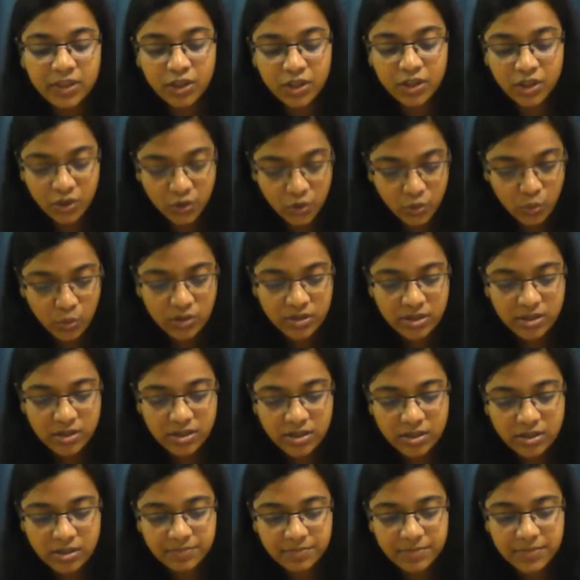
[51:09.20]
Control
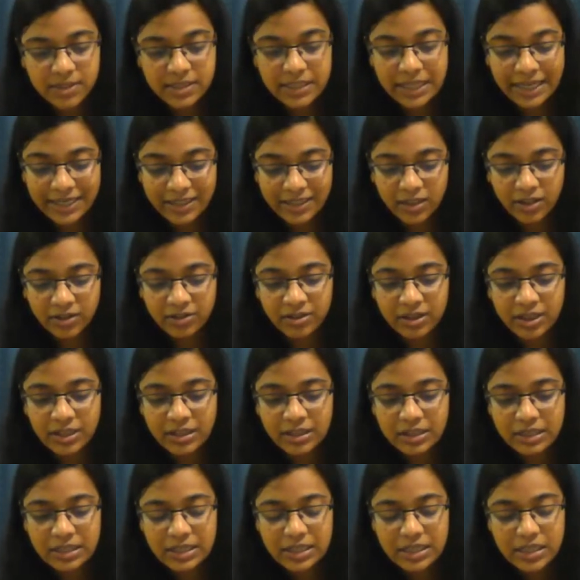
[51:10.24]
systems
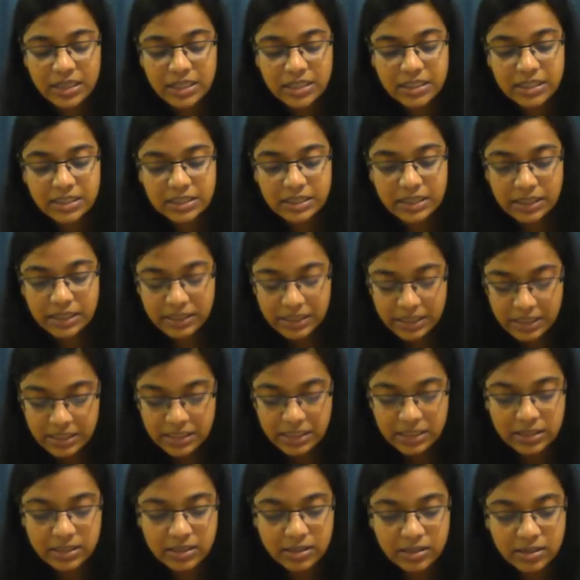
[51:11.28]
800. Signals
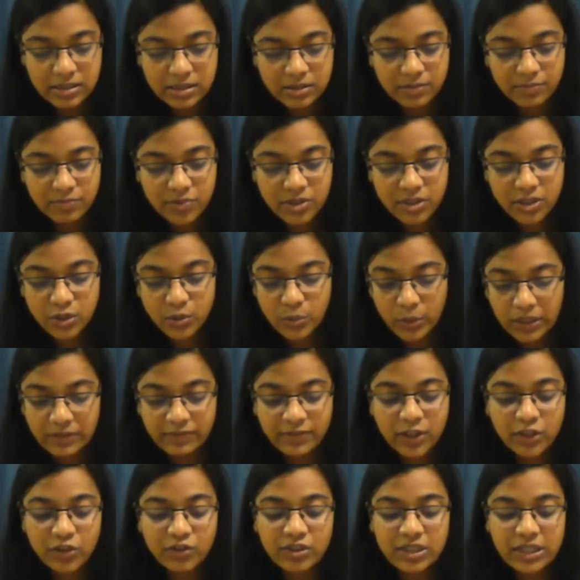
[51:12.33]
and systems is
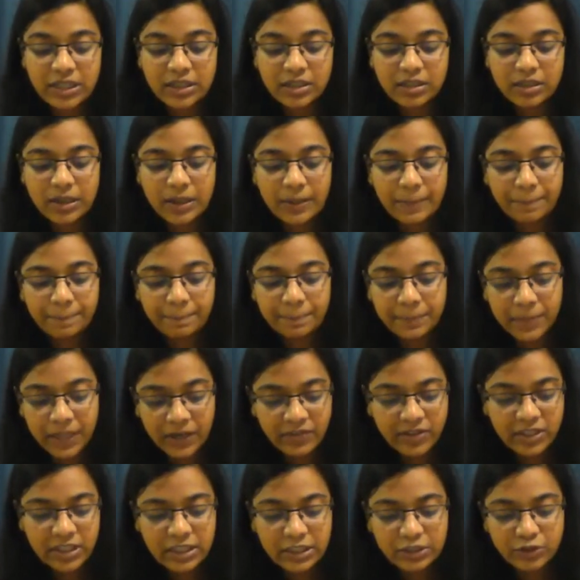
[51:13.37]
1200.
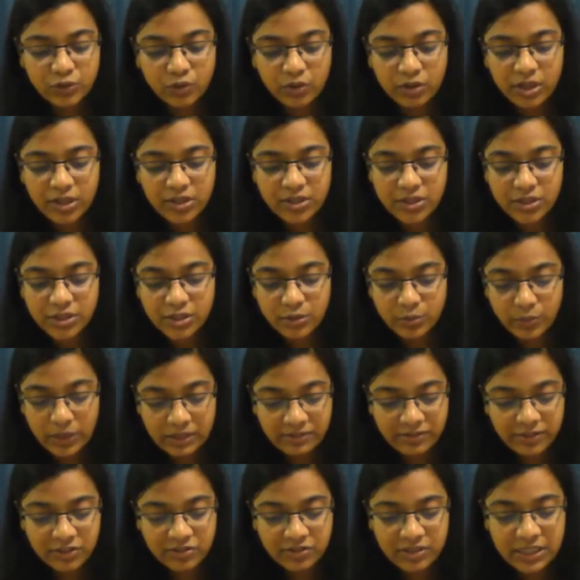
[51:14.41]
Power electronics is
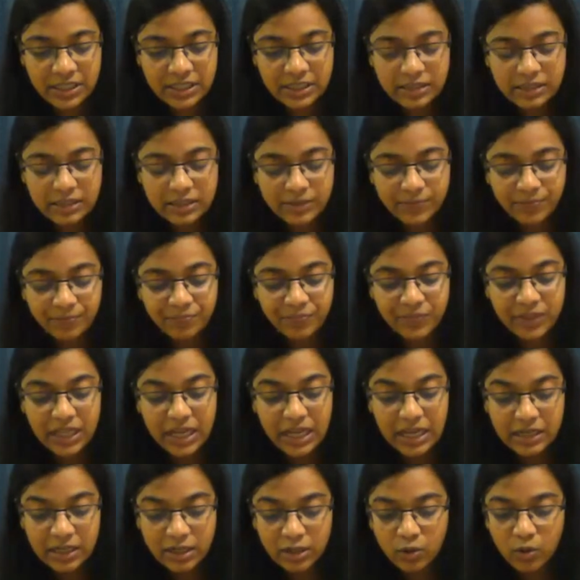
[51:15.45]
1200.
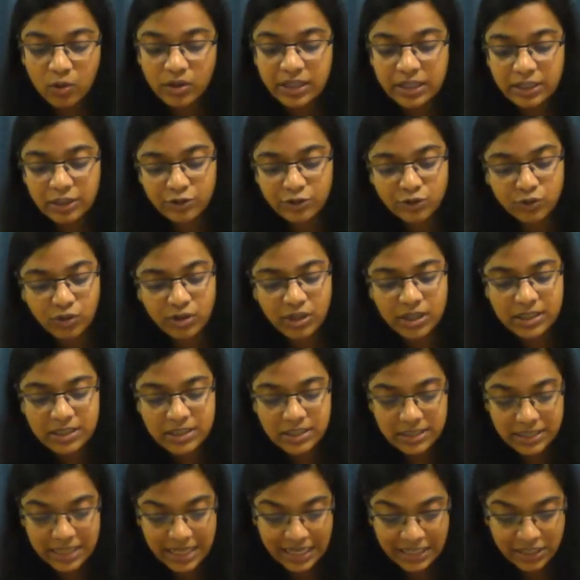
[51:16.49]
Analog electronics
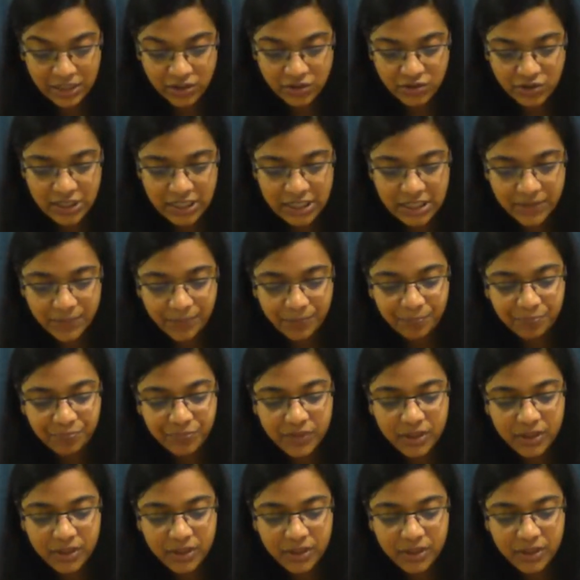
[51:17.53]
is 800.